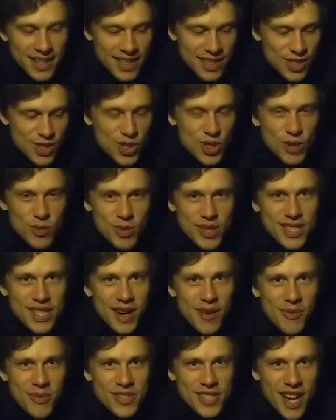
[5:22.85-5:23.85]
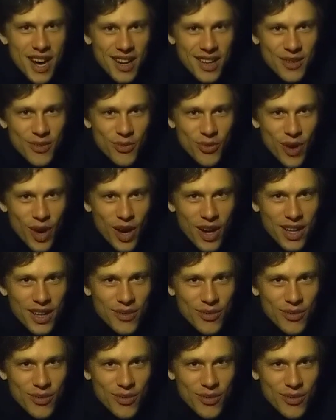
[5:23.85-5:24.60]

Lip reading: Stupid dumb talking frog,